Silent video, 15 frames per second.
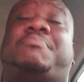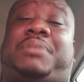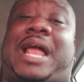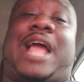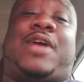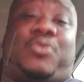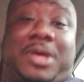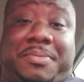
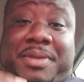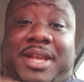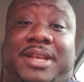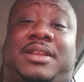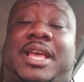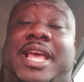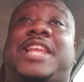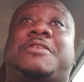black
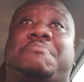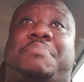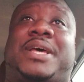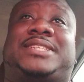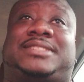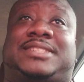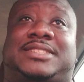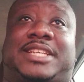women in the
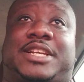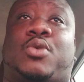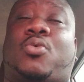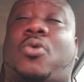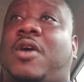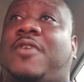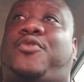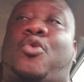business, in the
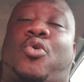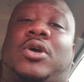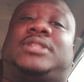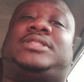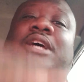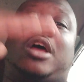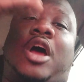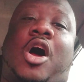
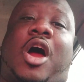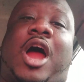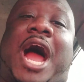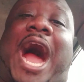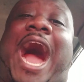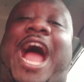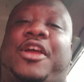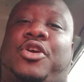workforce, are
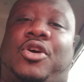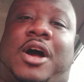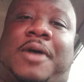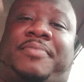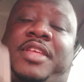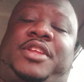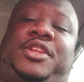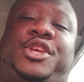higher
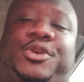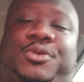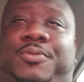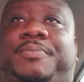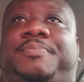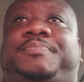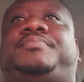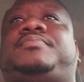up than you.
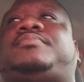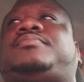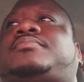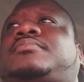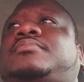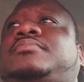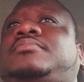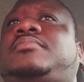
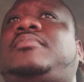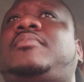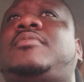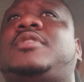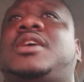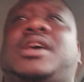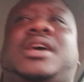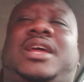
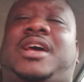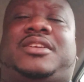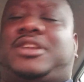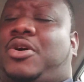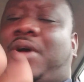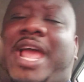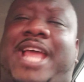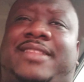
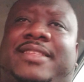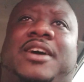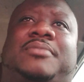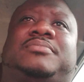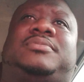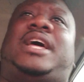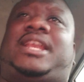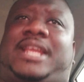Don't hate
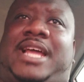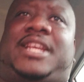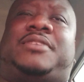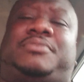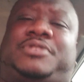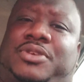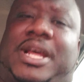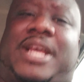them. Let
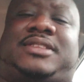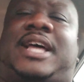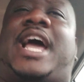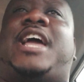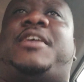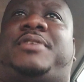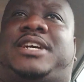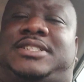them do their
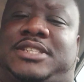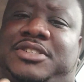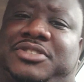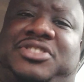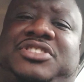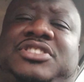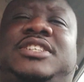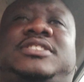thing, because
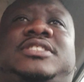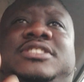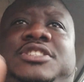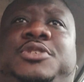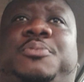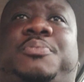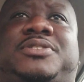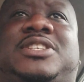those are sisters.
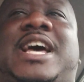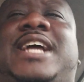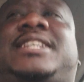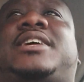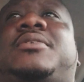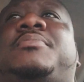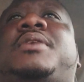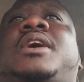You protect
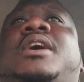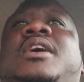them.